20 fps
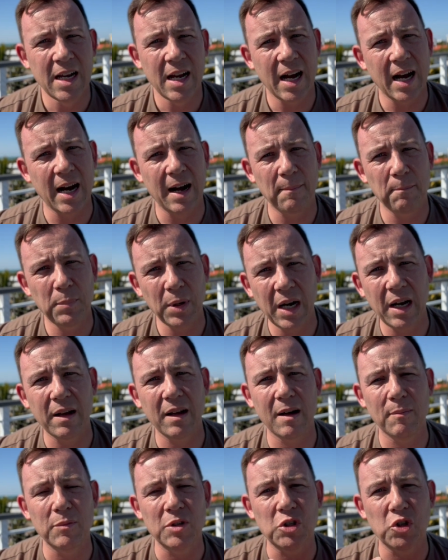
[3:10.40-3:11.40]
Um, but
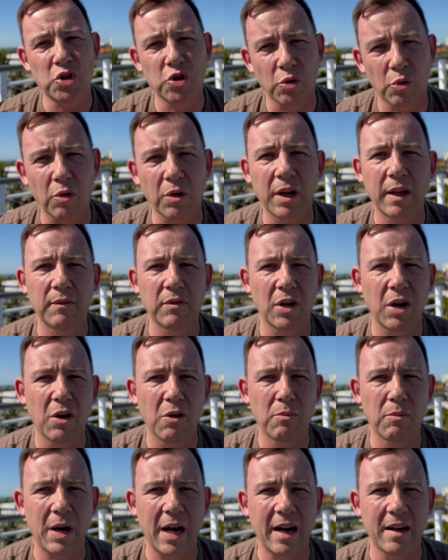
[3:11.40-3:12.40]
a majority of the
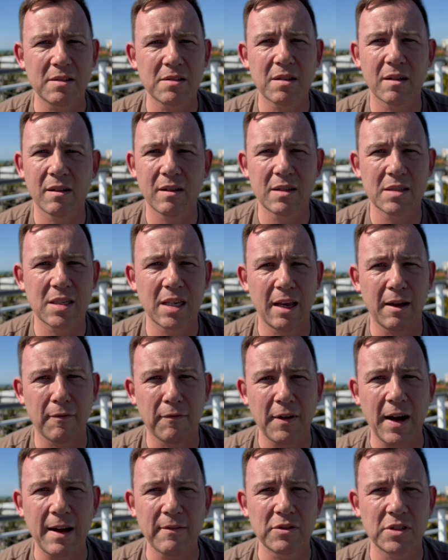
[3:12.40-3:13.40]
home buyers that are going to stay at
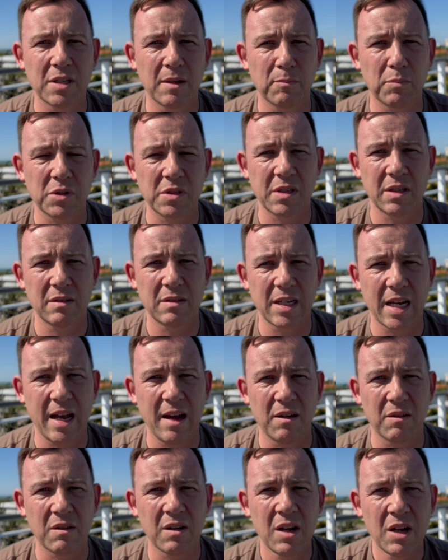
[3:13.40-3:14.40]
5 or 10%
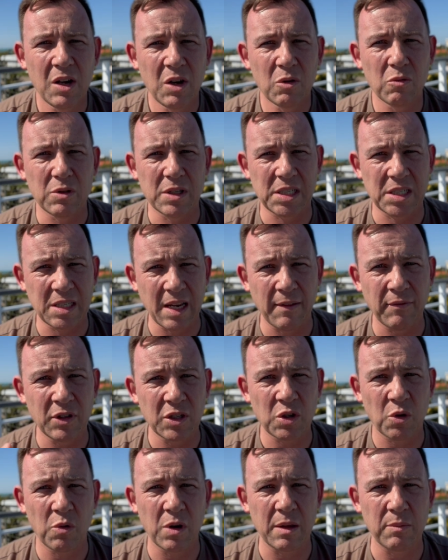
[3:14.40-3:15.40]
down with
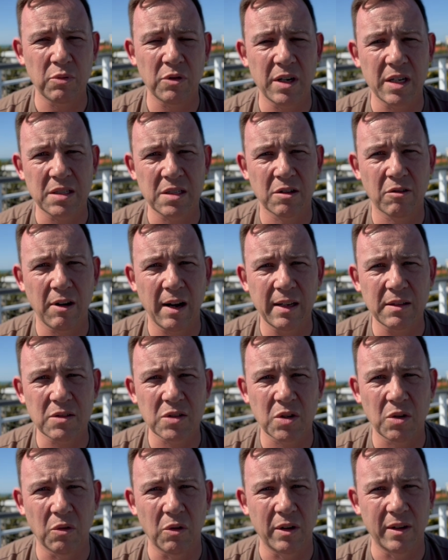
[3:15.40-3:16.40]
720 plus credit
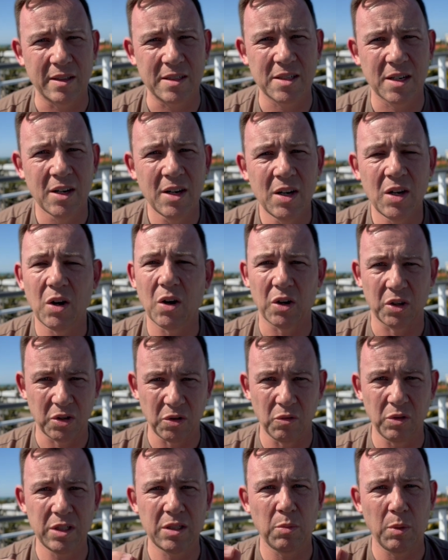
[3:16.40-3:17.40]
scores are
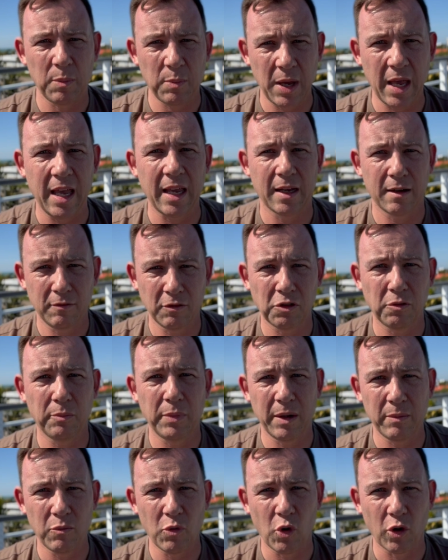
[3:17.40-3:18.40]
going to be paying a little
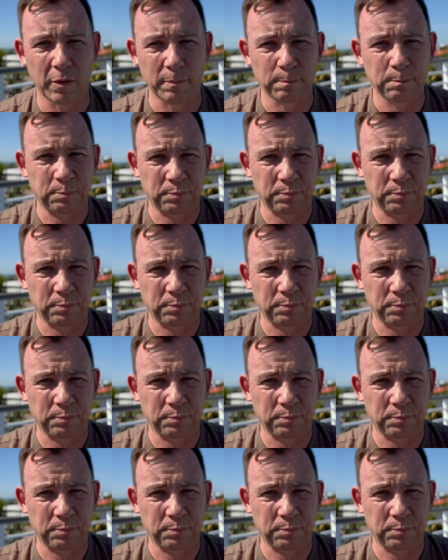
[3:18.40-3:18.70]
bit more.